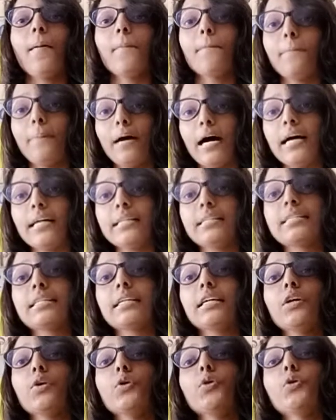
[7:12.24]
But
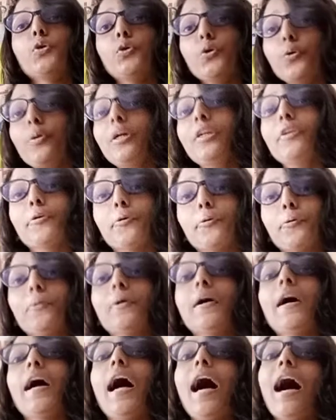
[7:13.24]
do we know
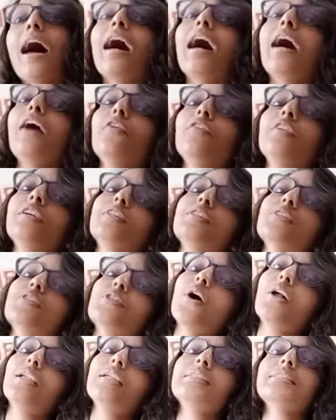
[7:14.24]
how did
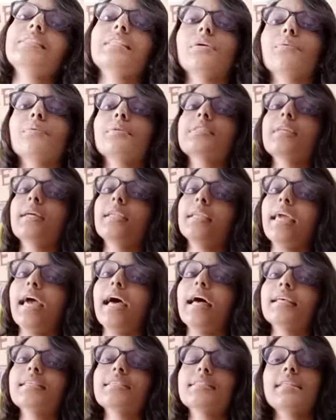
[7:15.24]
solids, liquids and
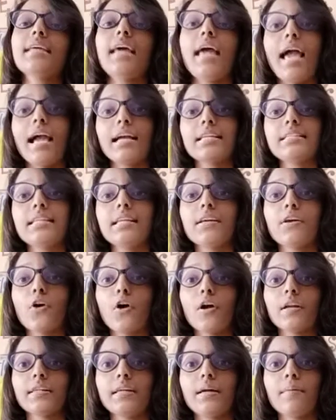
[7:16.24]
gas, they actually
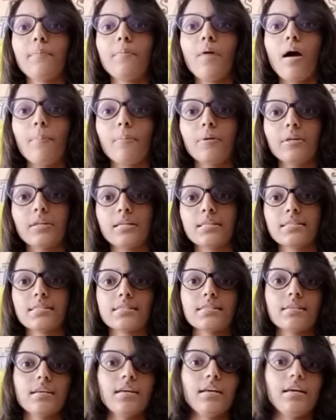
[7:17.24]
got their
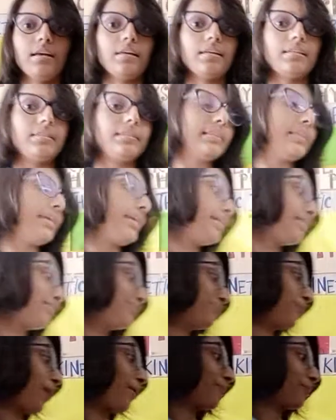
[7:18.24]
properties?
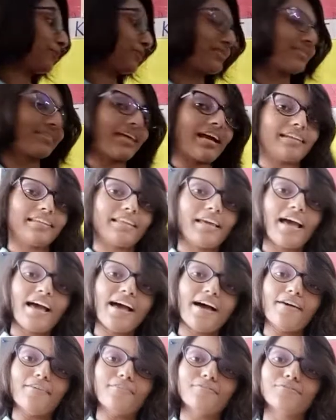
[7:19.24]
These properties that they
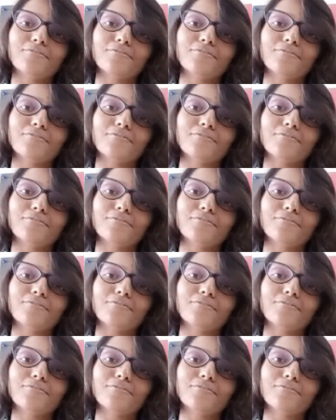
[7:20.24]
have.